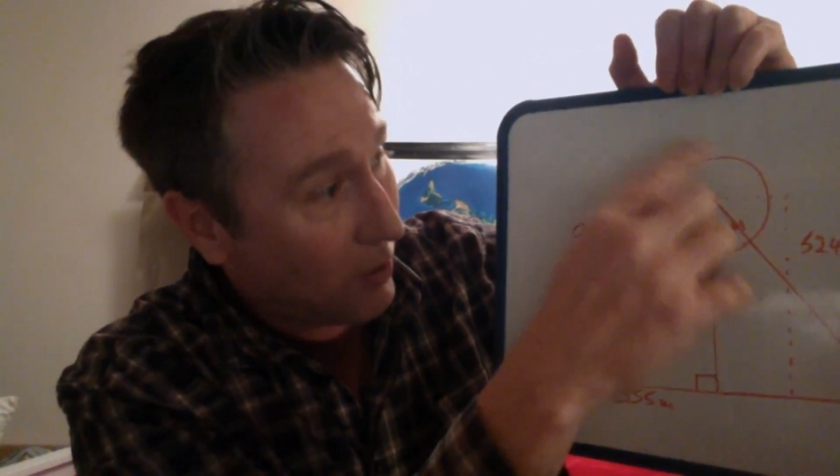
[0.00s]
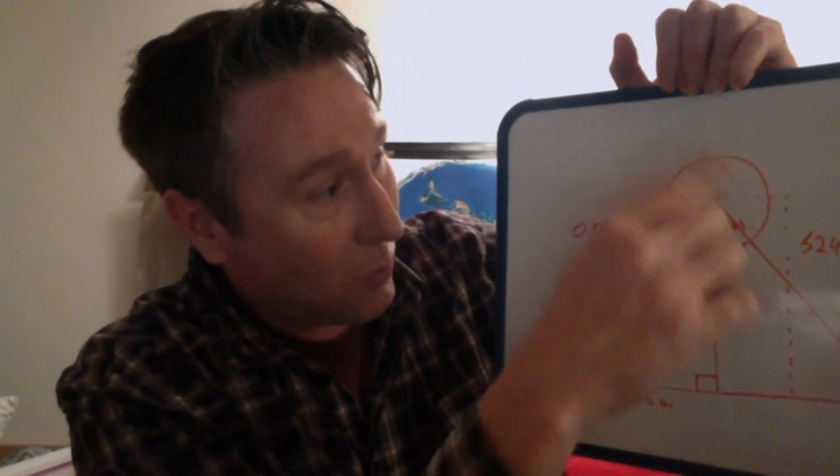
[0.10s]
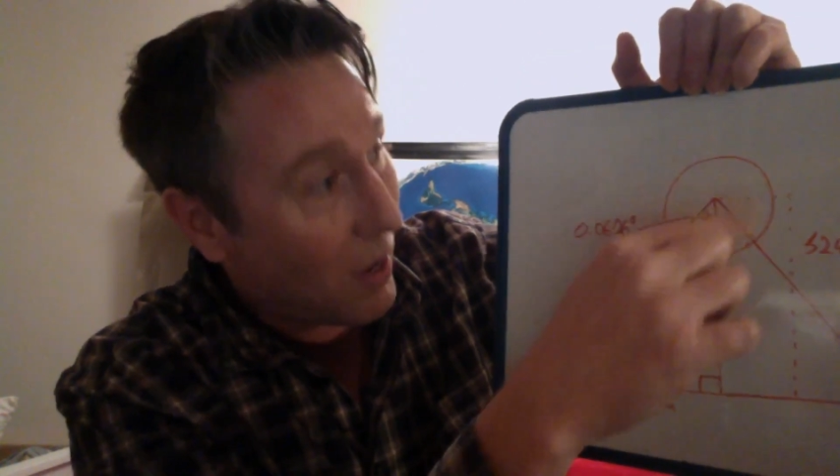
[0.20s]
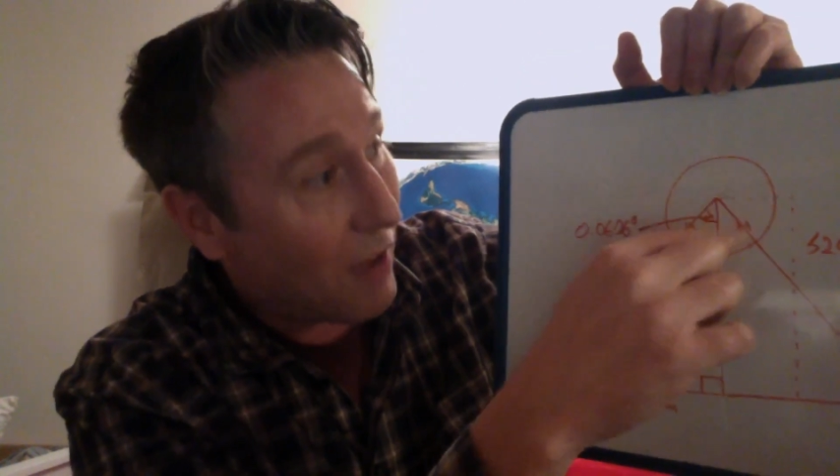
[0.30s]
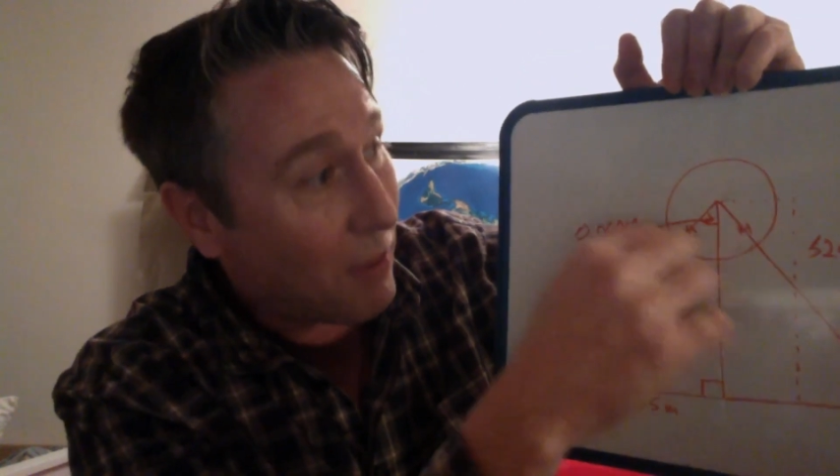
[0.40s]

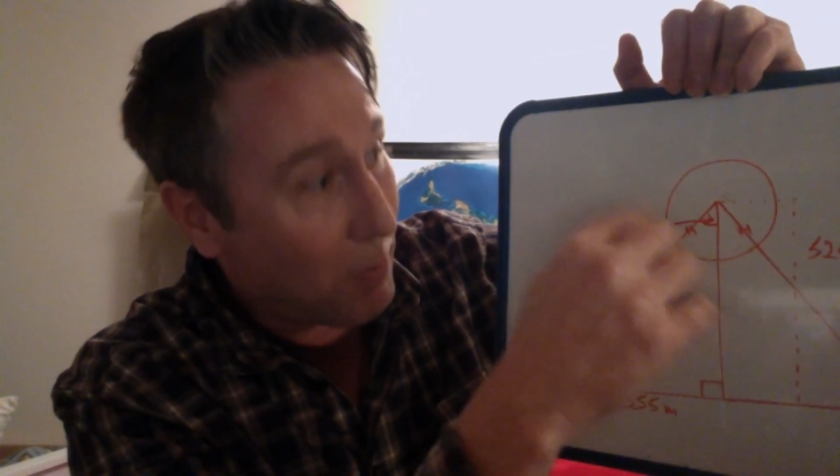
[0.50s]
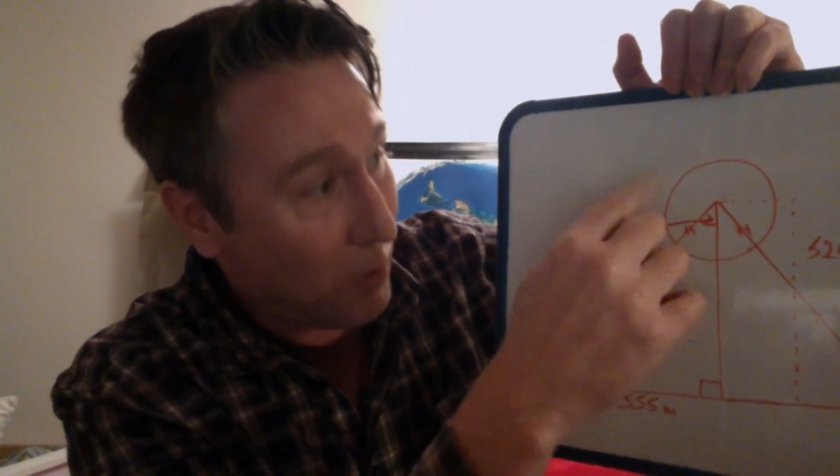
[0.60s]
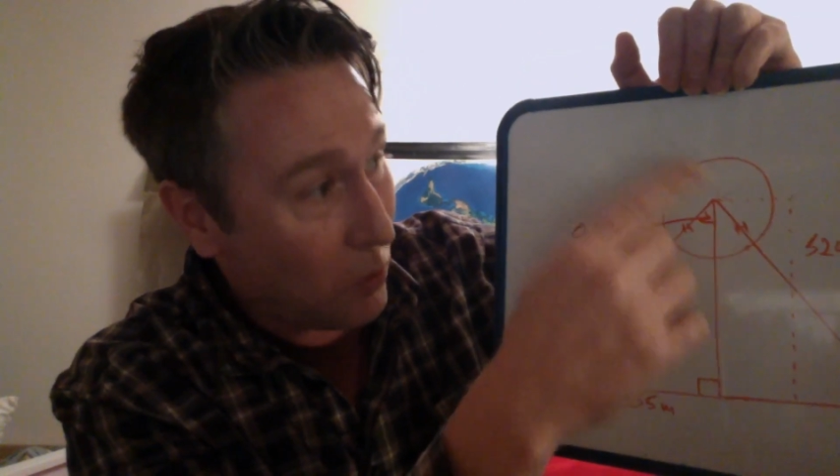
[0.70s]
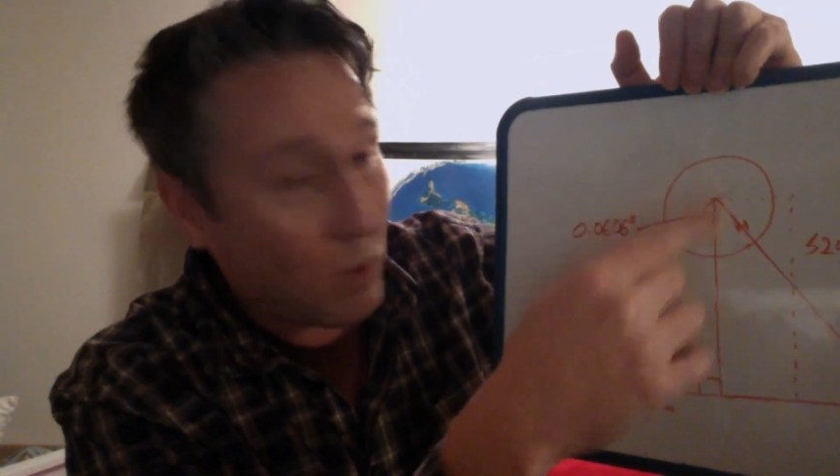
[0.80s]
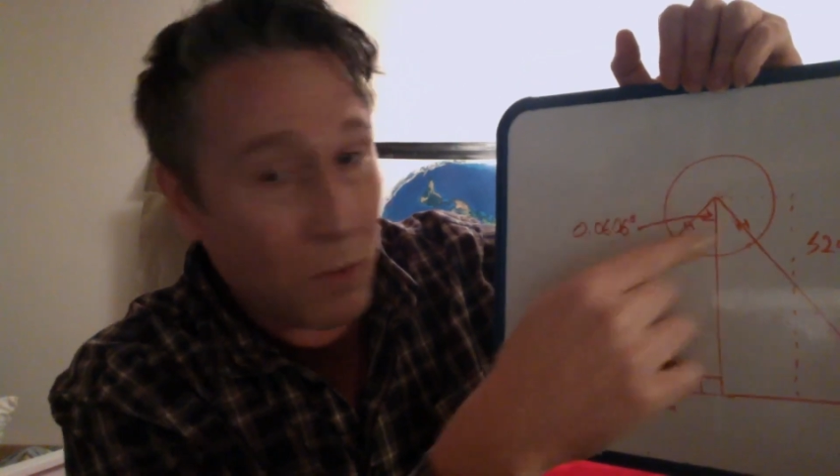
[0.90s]
have the
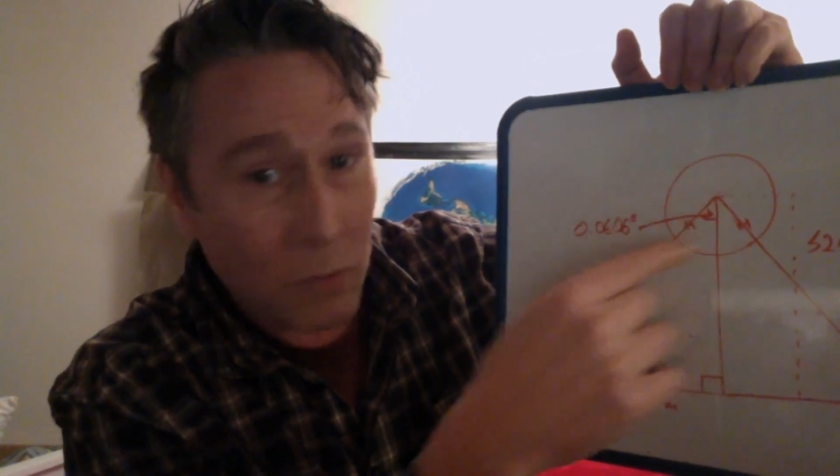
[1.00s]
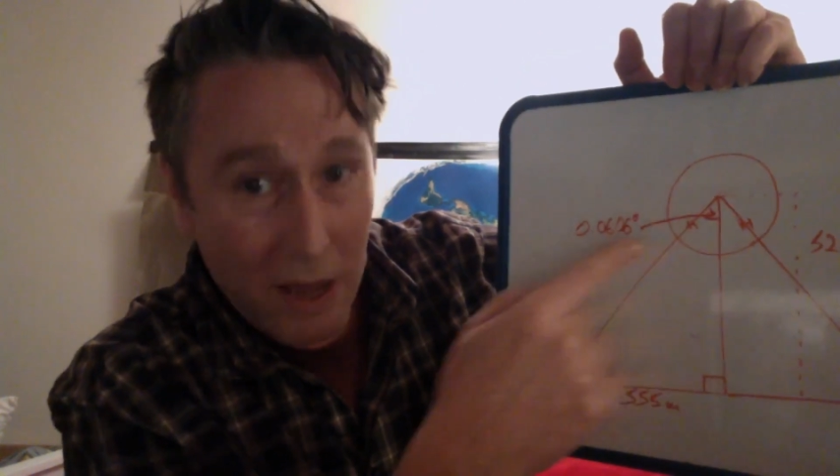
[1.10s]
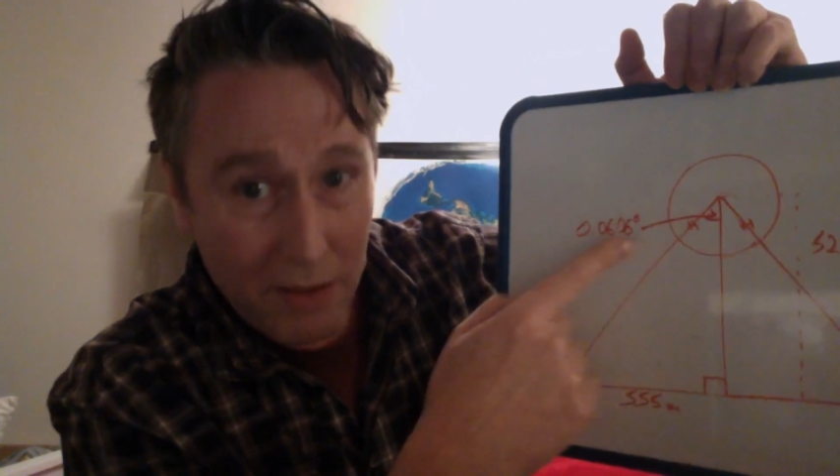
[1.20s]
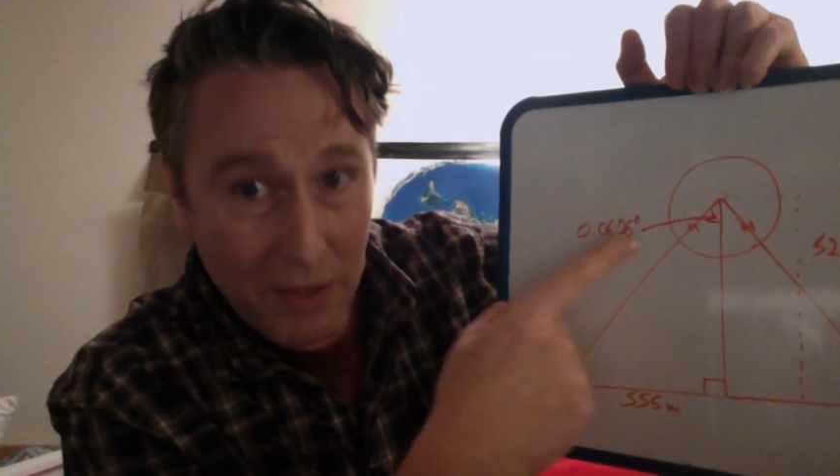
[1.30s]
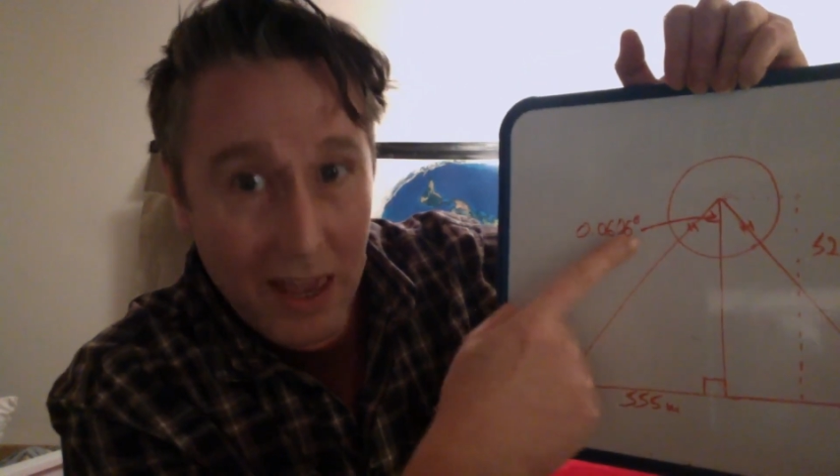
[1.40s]
moon and we have the